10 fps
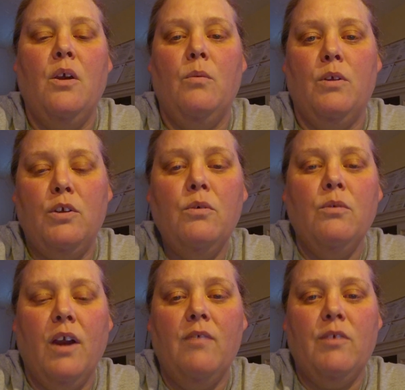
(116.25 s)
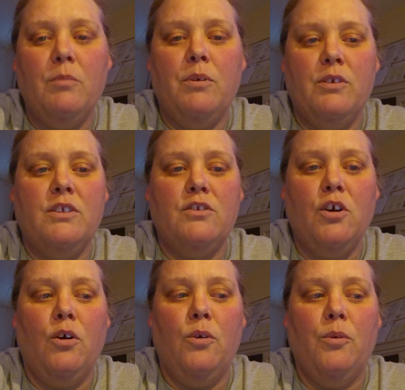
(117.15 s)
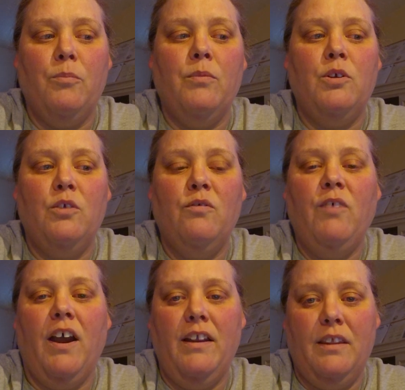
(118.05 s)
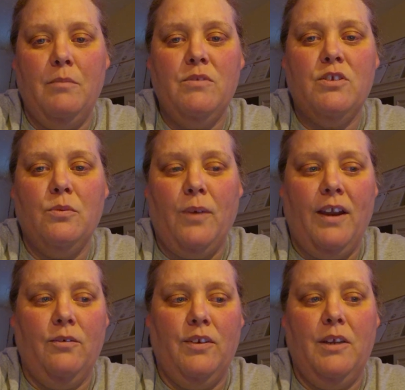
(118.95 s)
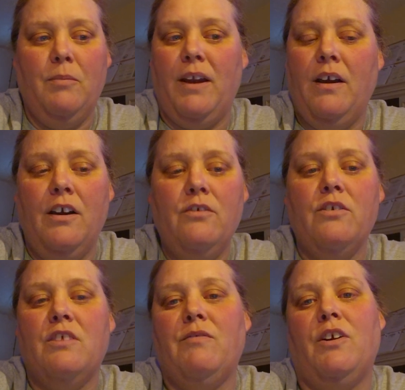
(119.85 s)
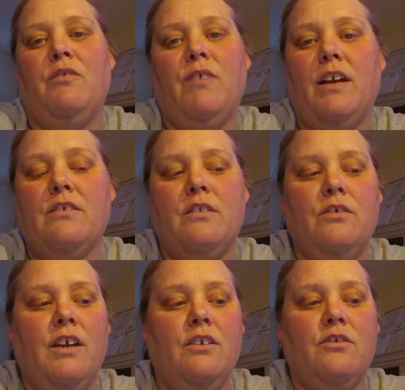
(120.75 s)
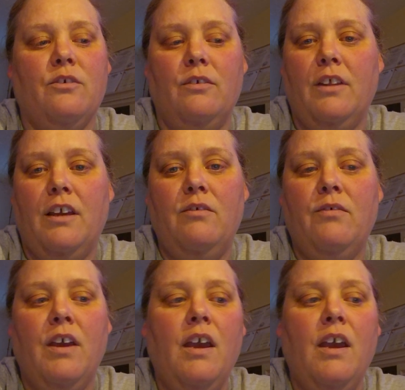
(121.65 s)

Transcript: When you arrive at a person's home, you find them surrounded by hundreds of artifacts of their natural life.